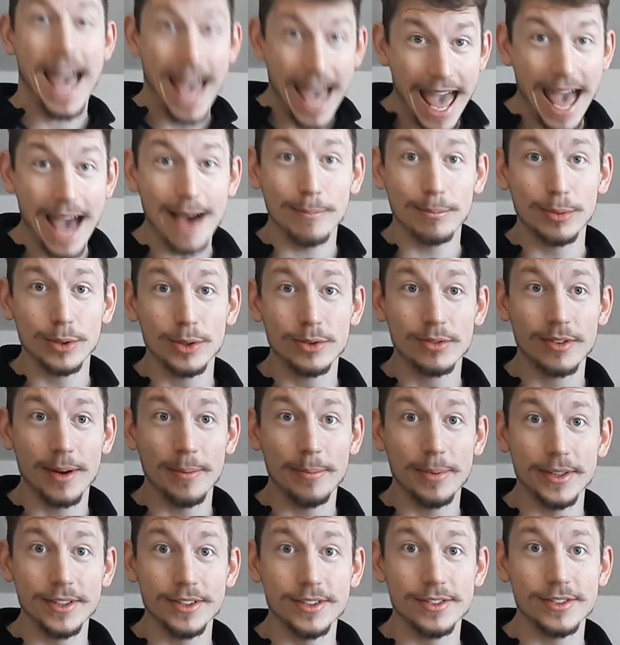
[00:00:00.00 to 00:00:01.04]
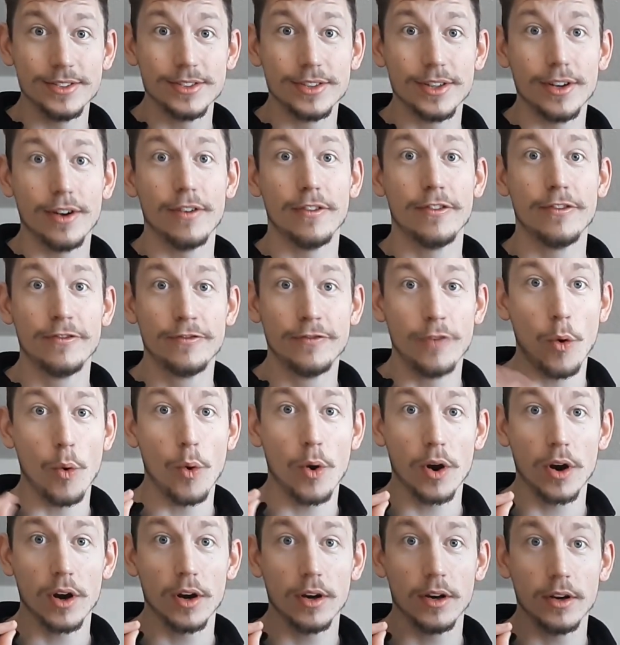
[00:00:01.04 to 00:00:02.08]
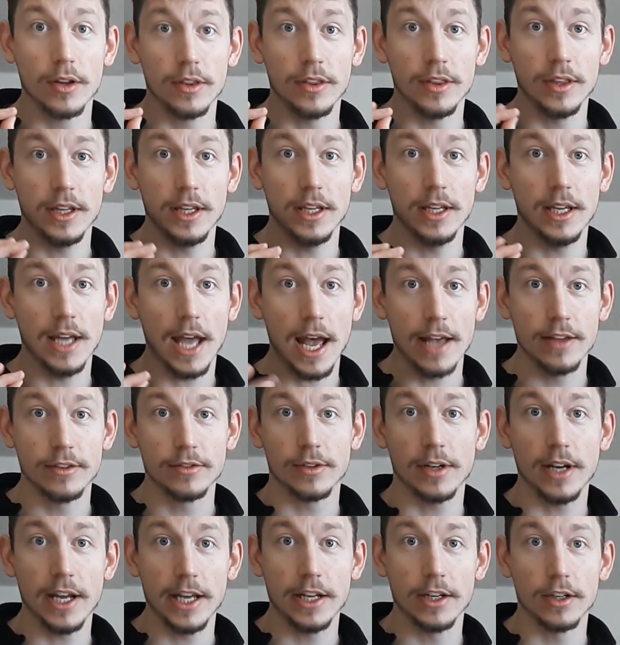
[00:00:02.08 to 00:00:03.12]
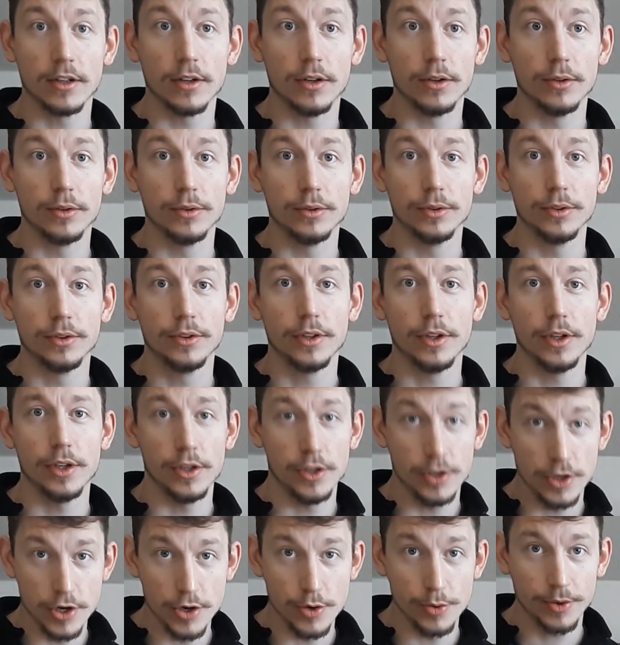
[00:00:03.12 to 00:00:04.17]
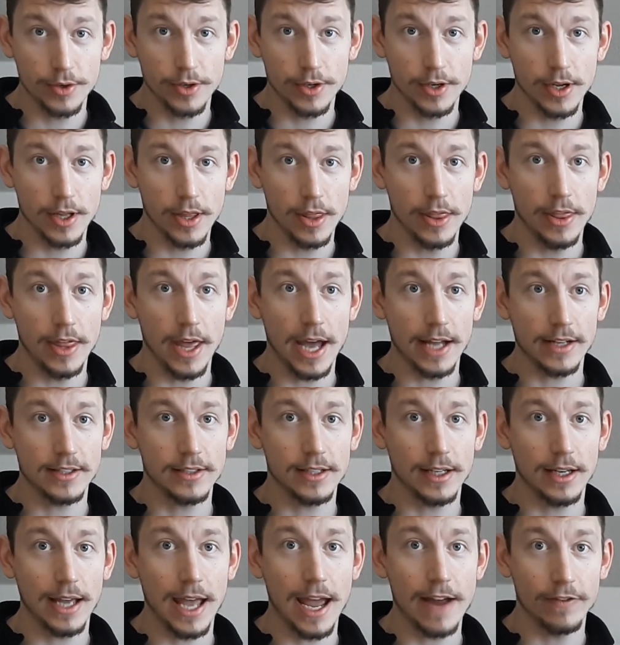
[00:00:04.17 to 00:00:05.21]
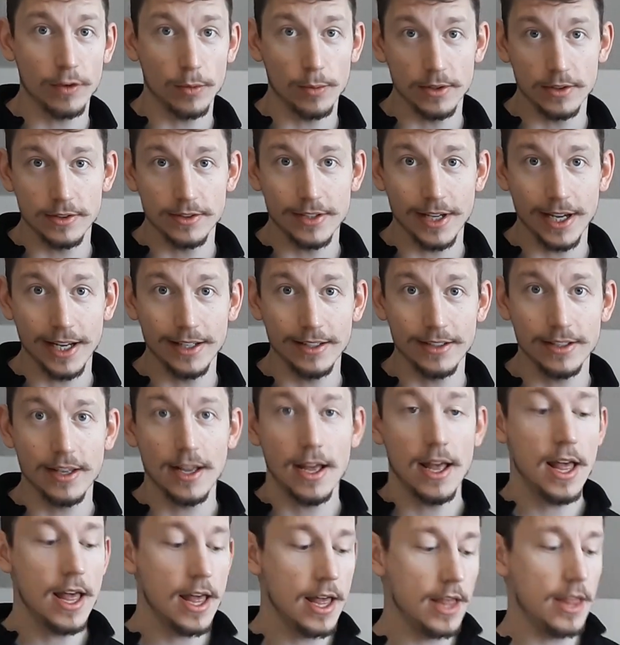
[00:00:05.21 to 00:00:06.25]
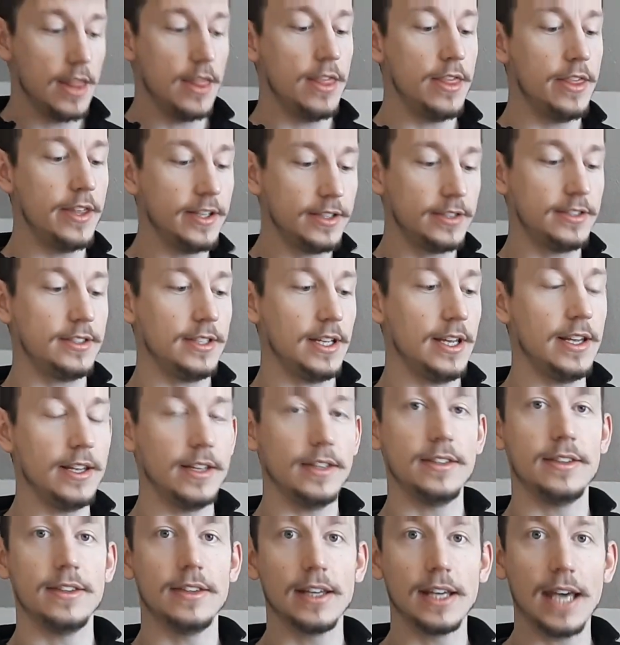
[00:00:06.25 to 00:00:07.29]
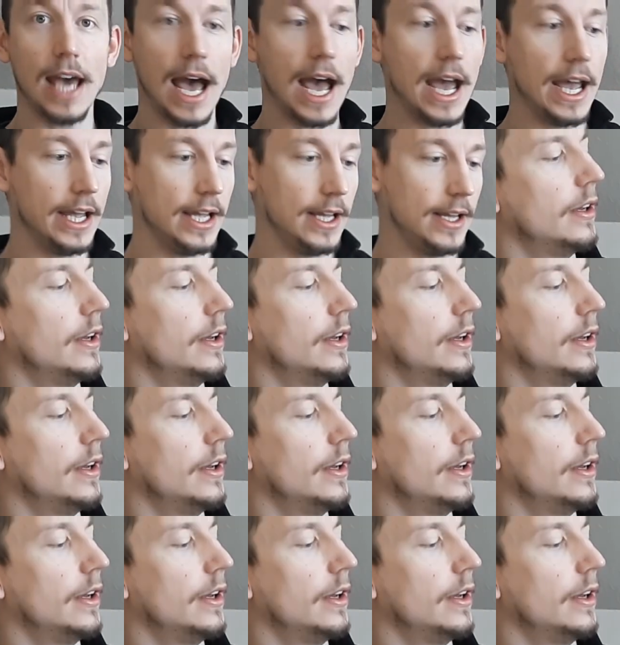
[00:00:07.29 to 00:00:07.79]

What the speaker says: at Blue Ribbons for the Ezra Aderhold nuke that everyone signed. This is the guy.